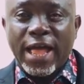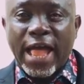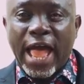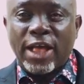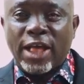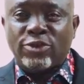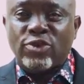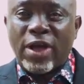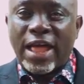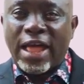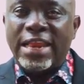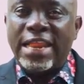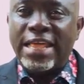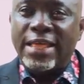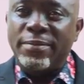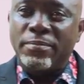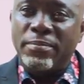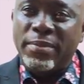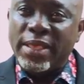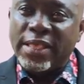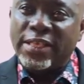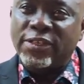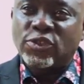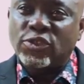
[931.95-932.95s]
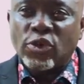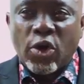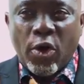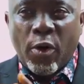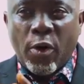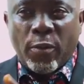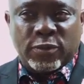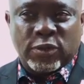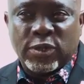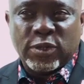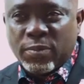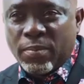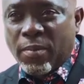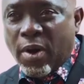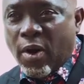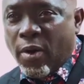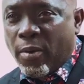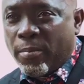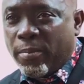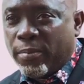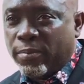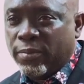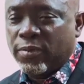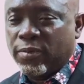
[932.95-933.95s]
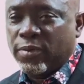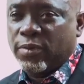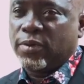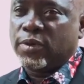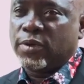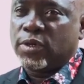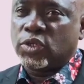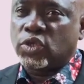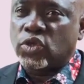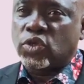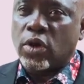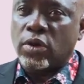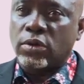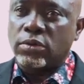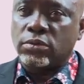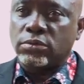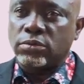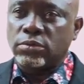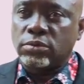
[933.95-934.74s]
actually means optimum return.